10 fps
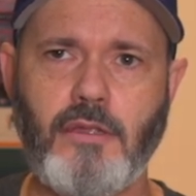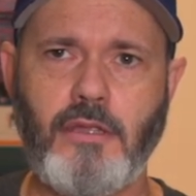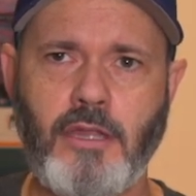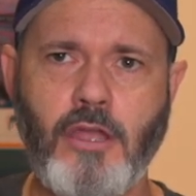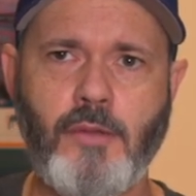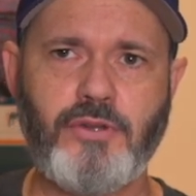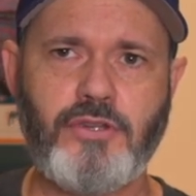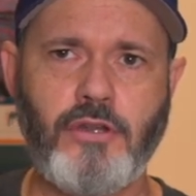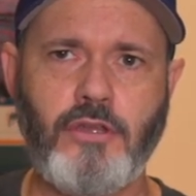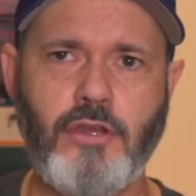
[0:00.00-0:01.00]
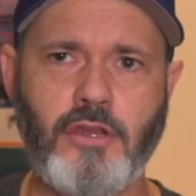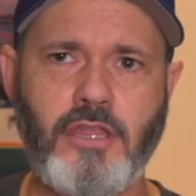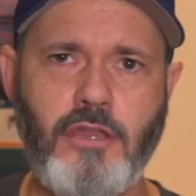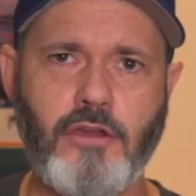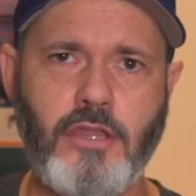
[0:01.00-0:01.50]
encompass your
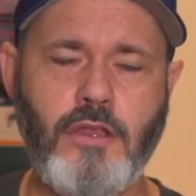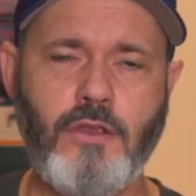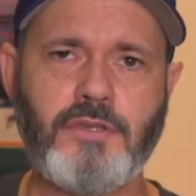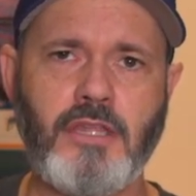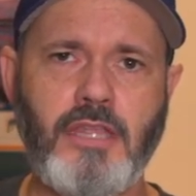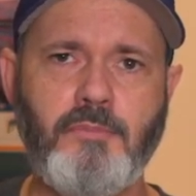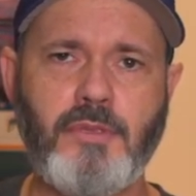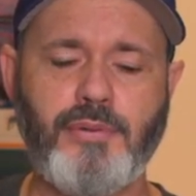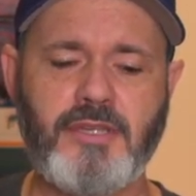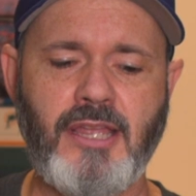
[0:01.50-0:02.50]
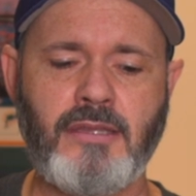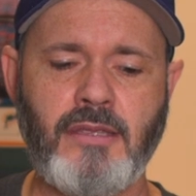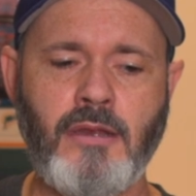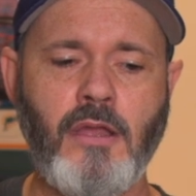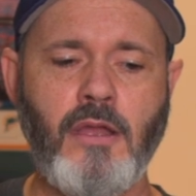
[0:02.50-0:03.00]
cues and keep them
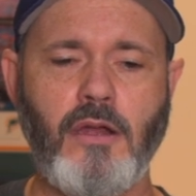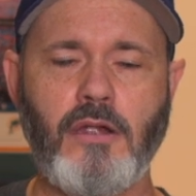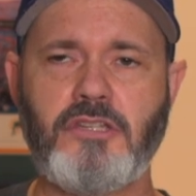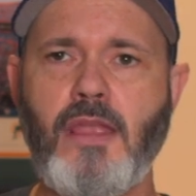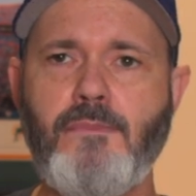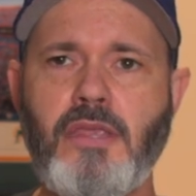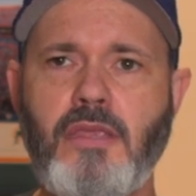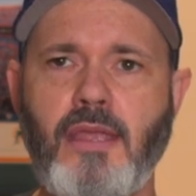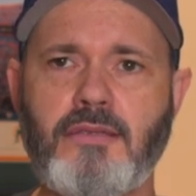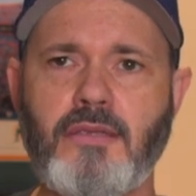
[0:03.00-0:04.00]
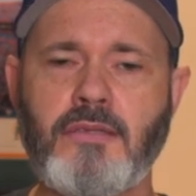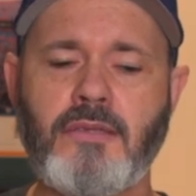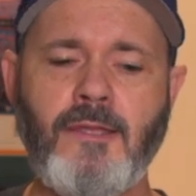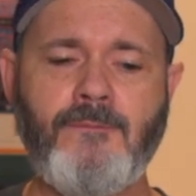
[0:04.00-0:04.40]
protected are JB cases.